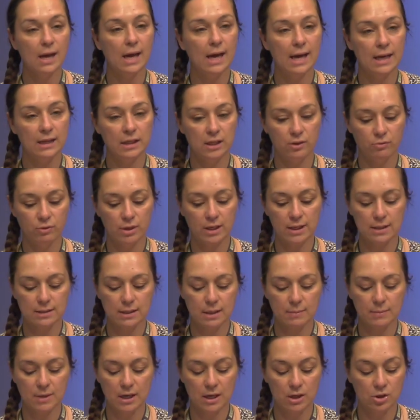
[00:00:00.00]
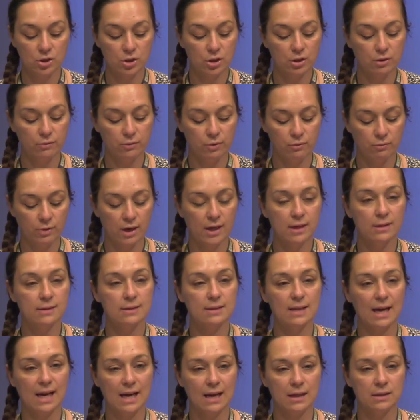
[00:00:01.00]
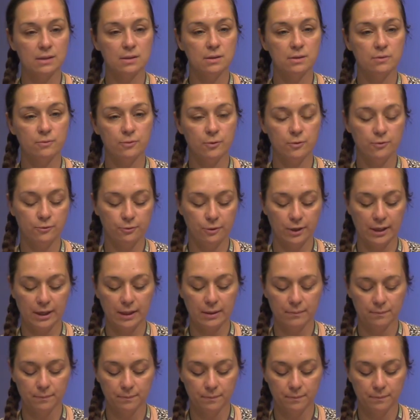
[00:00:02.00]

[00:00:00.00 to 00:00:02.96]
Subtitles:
any re-examination of the rights, and for free.